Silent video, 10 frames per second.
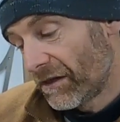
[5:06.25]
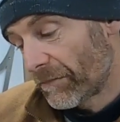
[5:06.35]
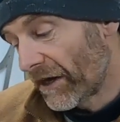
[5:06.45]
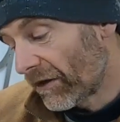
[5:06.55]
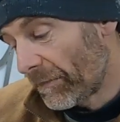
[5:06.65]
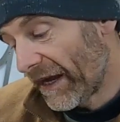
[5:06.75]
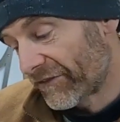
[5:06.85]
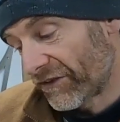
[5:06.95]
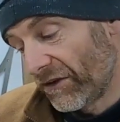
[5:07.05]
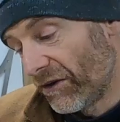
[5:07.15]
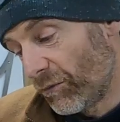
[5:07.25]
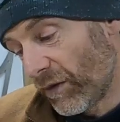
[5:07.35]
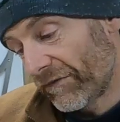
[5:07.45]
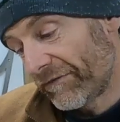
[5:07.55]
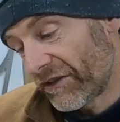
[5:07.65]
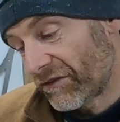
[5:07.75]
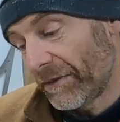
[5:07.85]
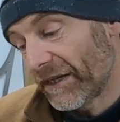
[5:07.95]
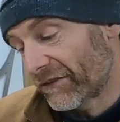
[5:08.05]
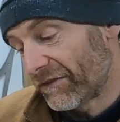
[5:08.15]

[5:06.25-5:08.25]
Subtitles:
Paola Pezzo, who won Fisher Bikes,